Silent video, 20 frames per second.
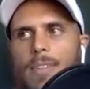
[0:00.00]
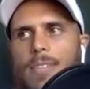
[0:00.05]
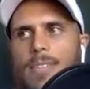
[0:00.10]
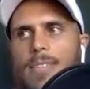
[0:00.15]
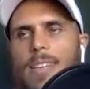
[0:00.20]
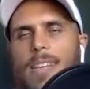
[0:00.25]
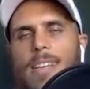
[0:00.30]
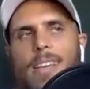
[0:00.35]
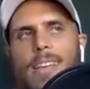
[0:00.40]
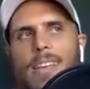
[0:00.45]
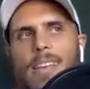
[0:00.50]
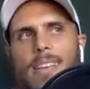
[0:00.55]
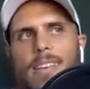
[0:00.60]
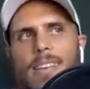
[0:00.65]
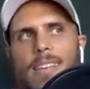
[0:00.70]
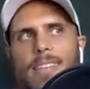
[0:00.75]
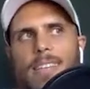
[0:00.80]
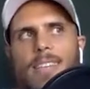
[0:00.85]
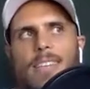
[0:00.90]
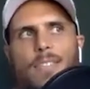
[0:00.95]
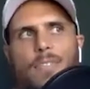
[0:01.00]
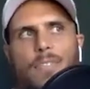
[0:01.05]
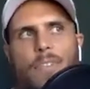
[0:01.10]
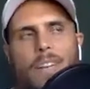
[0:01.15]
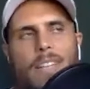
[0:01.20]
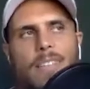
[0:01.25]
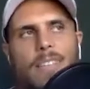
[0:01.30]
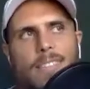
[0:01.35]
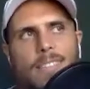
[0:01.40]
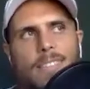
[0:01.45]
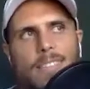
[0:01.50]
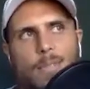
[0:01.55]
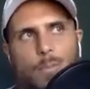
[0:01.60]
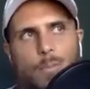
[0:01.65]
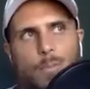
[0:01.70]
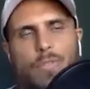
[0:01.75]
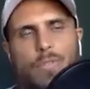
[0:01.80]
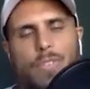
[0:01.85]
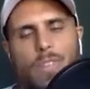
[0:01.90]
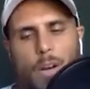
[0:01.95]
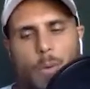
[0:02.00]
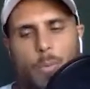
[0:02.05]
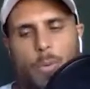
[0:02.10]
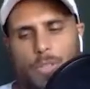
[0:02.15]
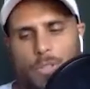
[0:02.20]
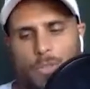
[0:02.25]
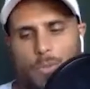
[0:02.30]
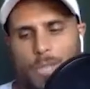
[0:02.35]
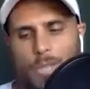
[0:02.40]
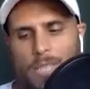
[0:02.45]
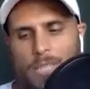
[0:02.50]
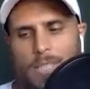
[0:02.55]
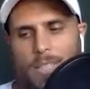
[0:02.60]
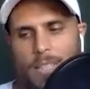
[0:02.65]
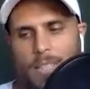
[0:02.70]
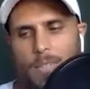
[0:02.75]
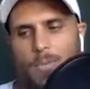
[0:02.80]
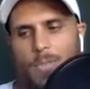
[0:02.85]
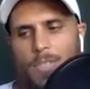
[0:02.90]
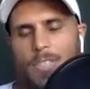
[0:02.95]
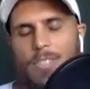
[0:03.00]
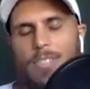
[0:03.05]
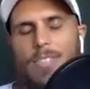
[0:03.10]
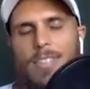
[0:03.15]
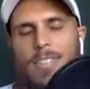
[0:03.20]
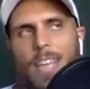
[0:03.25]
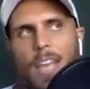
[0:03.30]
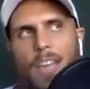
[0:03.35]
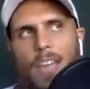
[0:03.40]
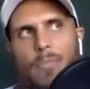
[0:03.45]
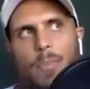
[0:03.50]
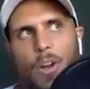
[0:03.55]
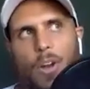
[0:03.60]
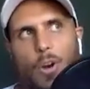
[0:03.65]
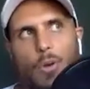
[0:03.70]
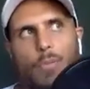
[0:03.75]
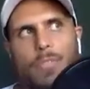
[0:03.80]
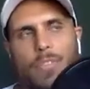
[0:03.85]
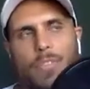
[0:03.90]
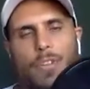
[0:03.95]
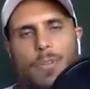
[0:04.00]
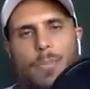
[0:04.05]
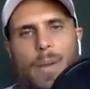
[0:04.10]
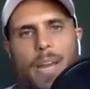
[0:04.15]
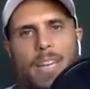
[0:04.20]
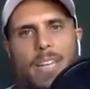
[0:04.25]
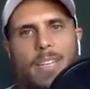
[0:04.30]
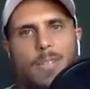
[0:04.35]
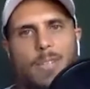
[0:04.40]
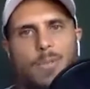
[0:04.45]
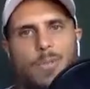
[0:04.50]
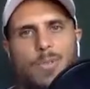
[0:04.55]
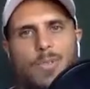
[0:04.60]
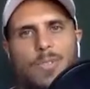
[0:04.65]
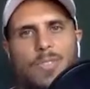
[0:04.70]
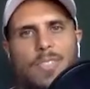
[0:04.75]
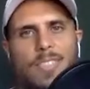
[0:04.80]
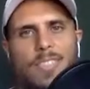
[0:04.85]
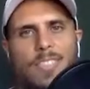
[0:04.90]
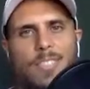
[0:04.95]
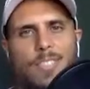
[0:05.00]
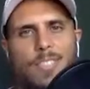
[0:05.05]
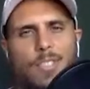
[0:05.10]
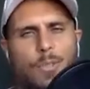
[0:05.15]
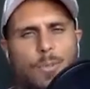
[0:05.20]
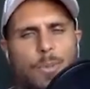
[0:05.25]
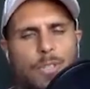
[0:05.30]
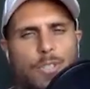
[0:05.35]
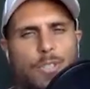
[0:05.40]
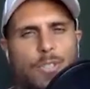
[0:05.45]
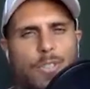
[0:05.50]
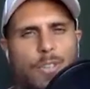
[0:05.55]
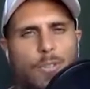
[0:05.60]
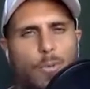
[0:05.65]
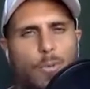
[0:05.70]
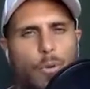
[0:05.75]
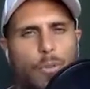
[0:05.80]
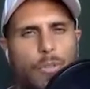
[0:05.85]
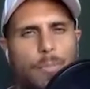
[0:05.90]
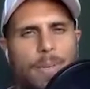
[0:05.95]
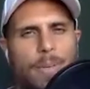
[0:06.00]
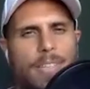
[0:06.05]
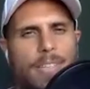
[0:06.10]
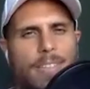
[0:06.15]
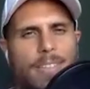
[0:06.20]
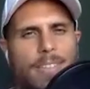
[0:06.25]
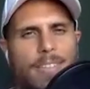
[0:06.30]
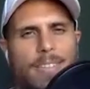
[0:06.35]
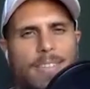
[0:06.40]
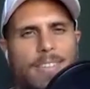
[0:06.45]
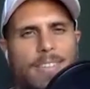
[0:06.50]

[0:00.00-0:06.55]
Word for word: It's funny that there's a movie I watched recently which gave me hope for humanity, which was, did you watch The Northman?